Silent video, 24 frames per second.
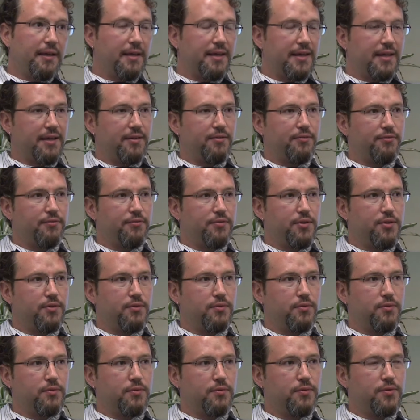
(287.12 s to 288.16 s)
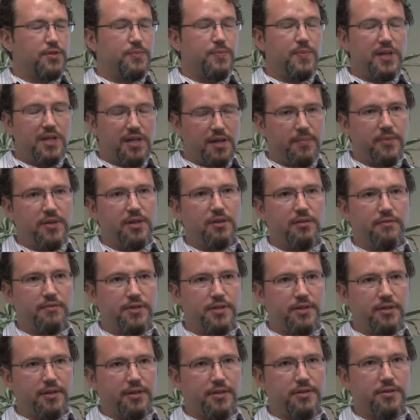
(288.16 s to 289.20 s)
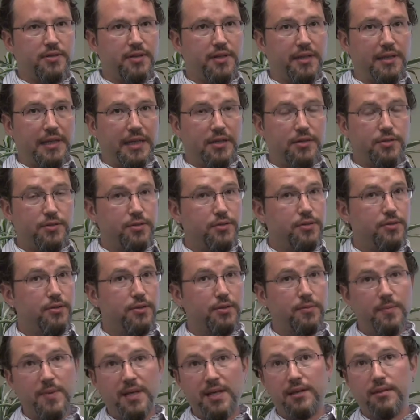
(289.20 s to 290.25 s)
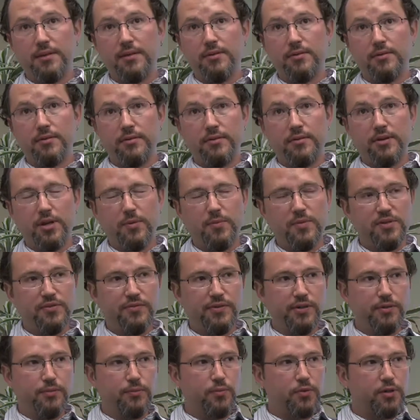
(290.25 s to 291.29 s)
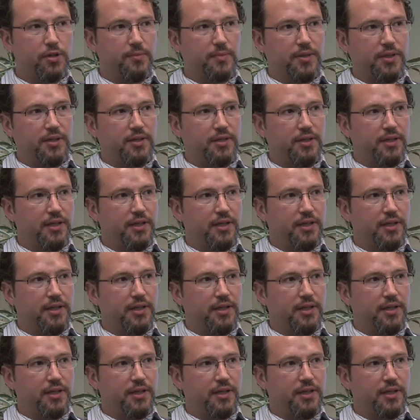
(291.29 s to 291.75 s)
if you speed up the overturning circulation, you could make the northern hemisphere warmer,